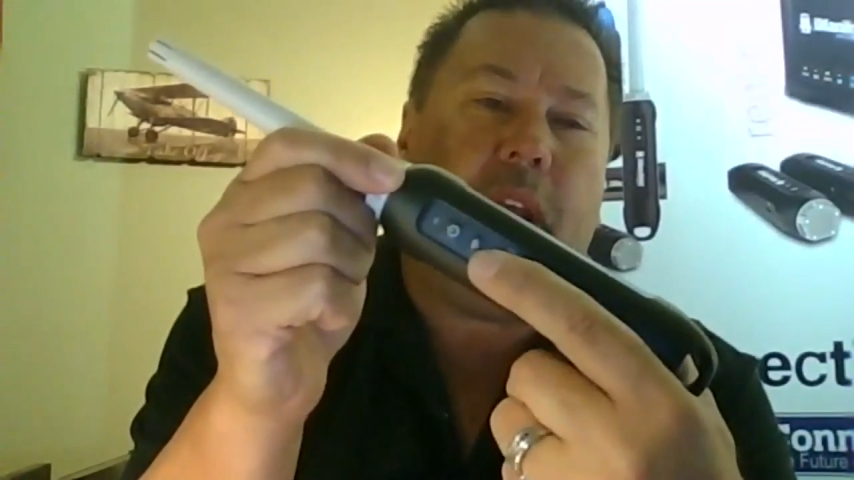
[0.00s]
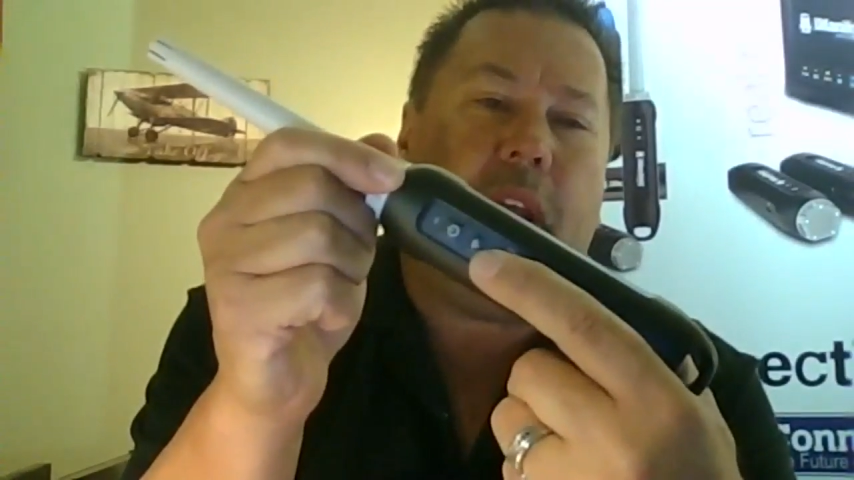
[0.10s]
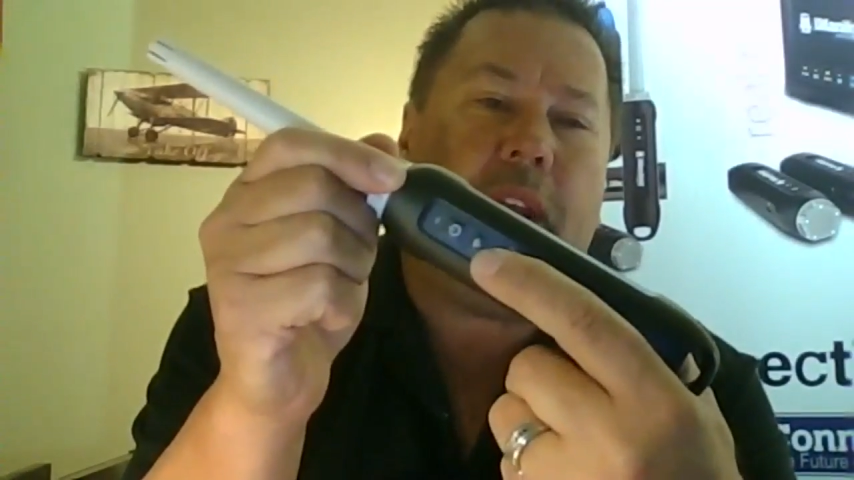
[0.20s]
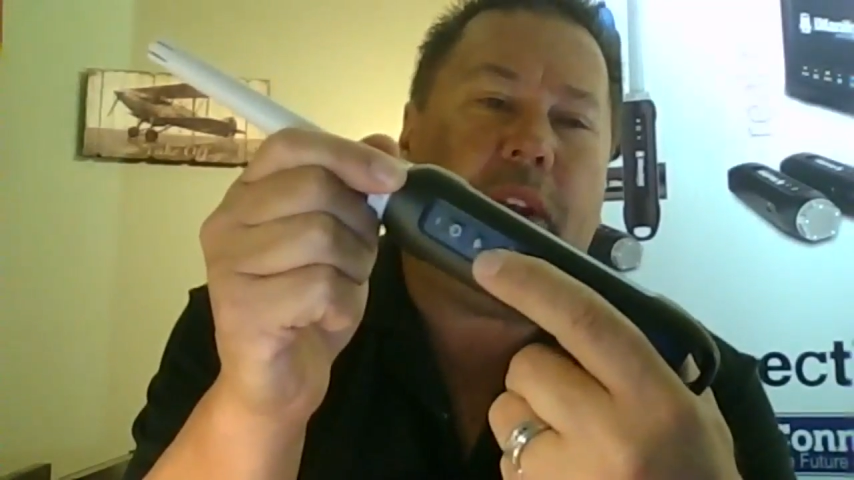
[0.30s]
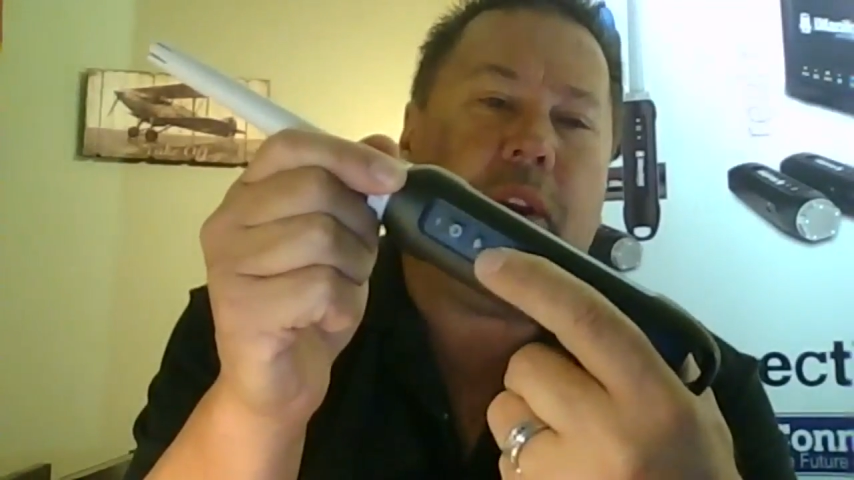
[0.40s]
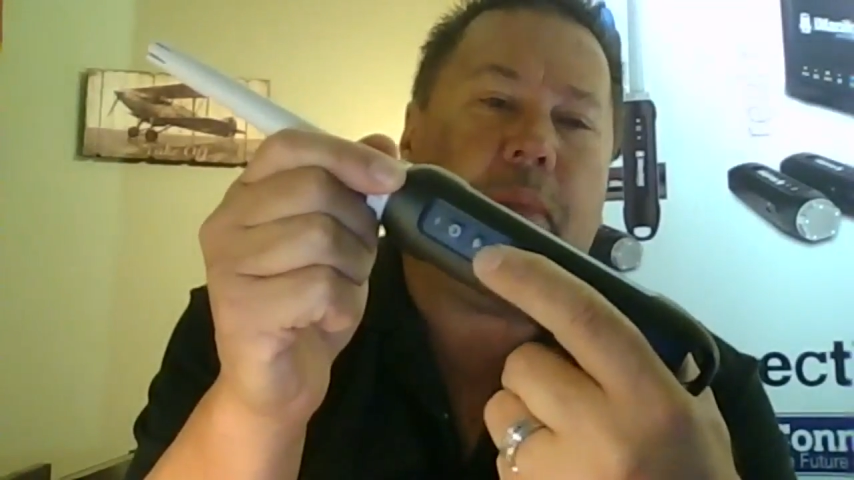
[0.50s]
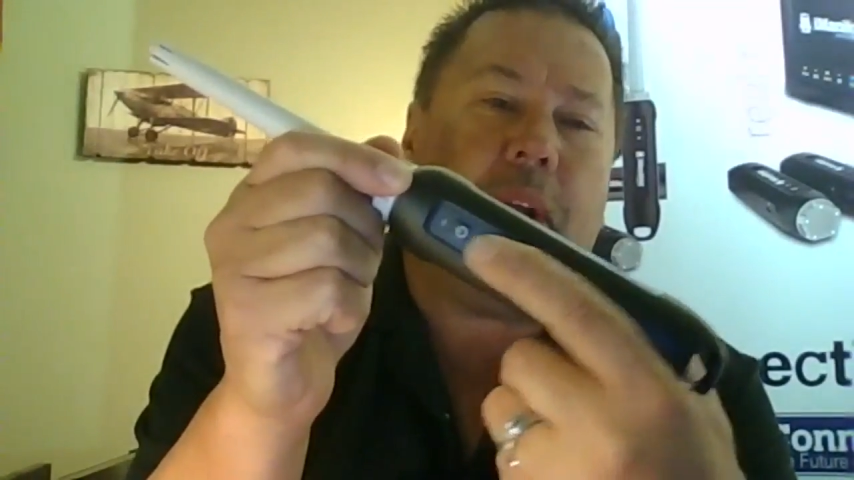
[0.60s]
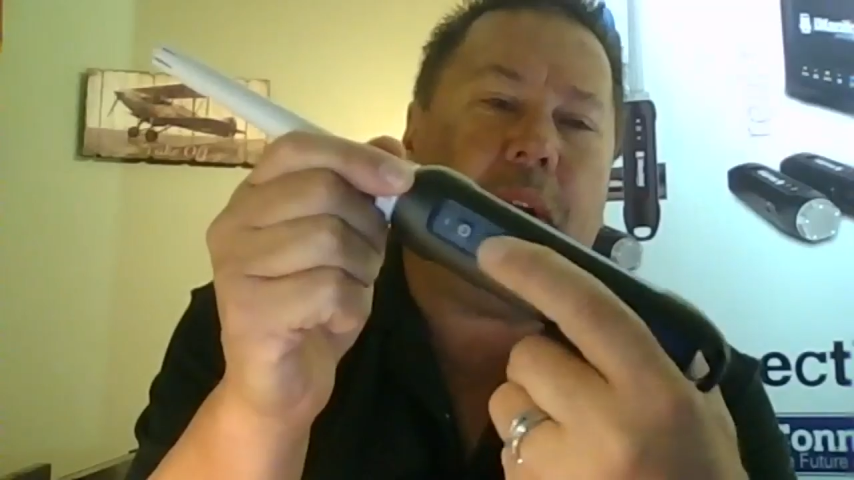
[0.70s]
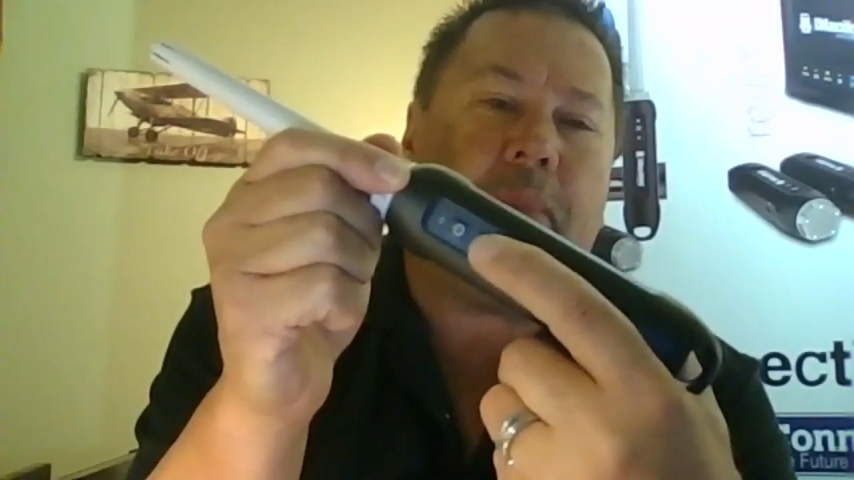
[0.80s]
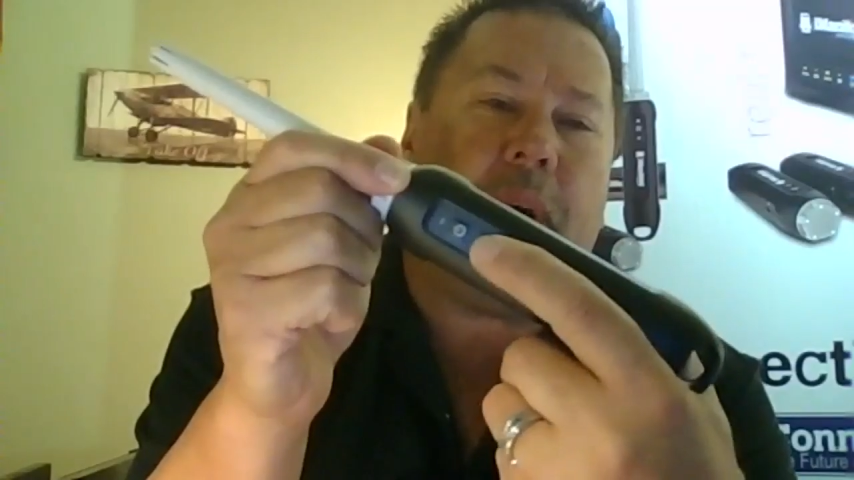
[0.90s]
and your
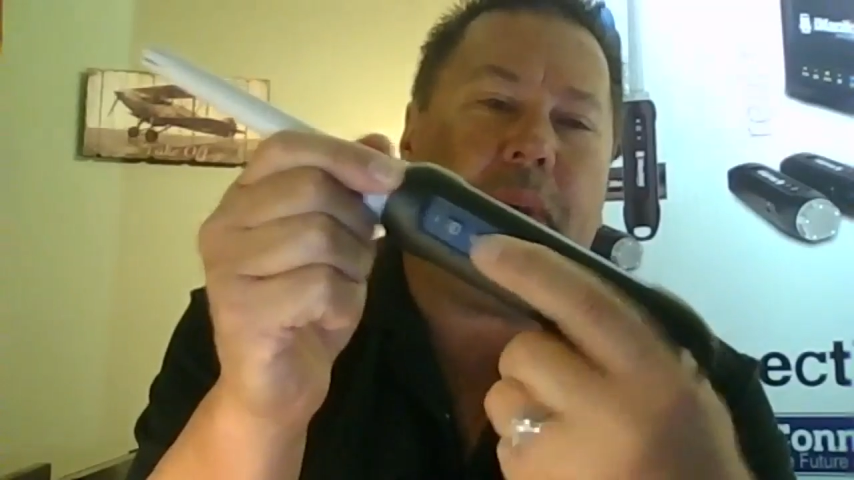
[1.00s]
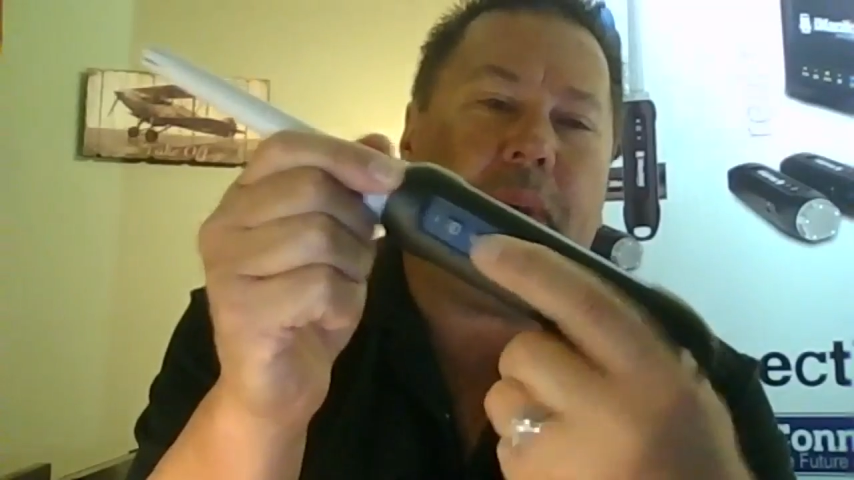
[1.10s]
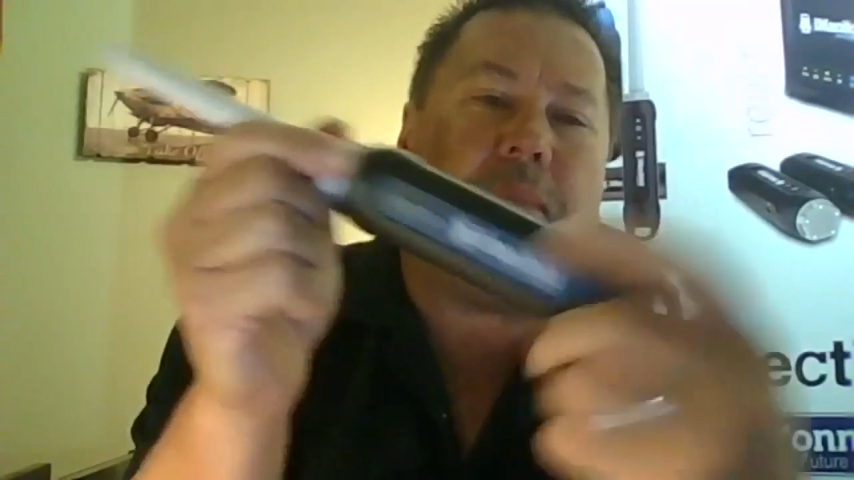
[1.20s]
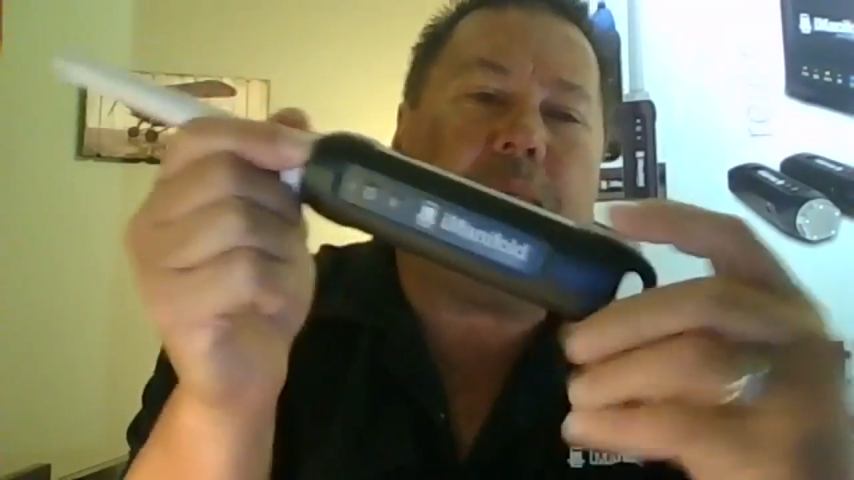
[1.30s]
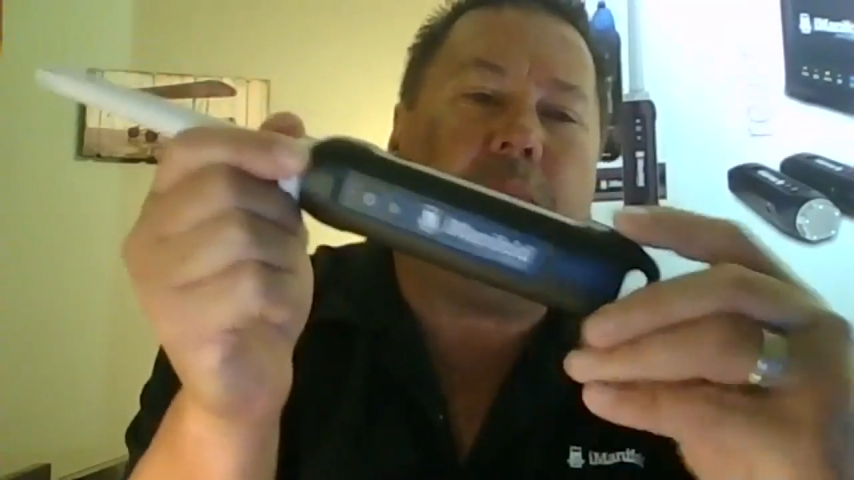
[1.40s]
pairing button.